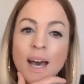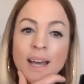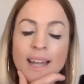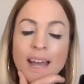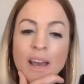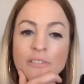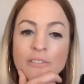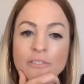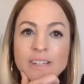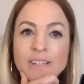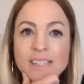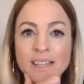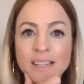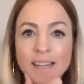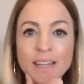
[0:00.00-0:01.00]
And every
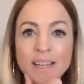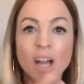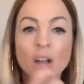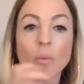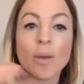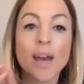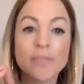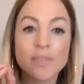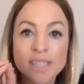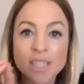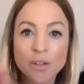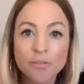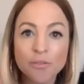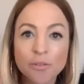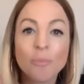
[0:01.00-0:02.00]
Sunday night, we have a
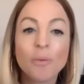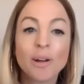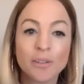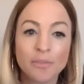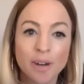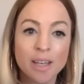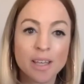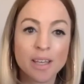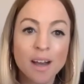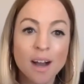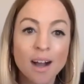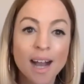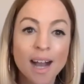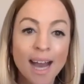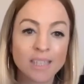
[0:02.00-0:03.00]
different one of our
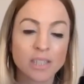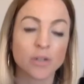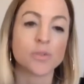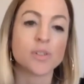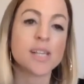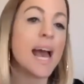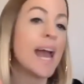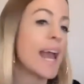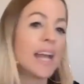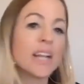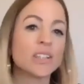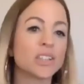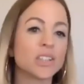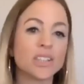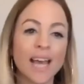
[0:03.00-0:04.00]
young adults
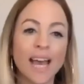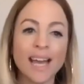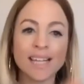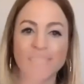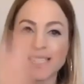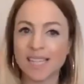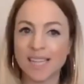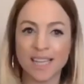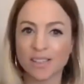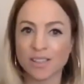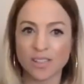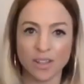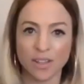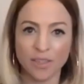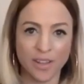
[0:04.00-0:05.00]
aged 18
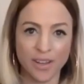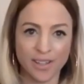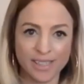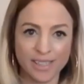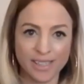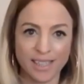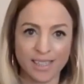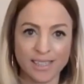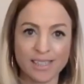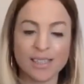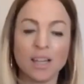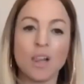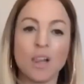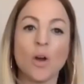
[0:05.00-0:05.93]
to 30s